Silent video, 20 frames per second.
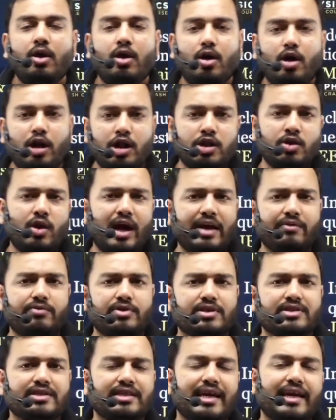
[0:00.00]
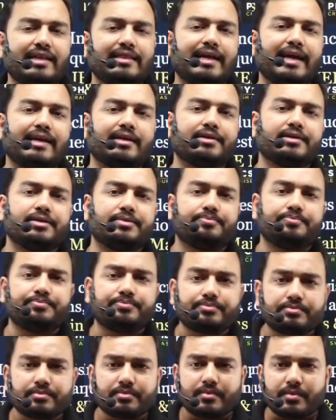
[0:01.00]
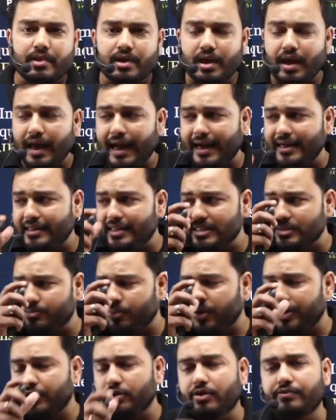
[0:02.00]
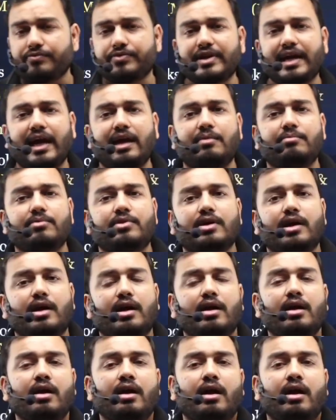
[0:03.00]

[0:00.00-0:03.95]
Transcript: Although I would say that at this point of time, the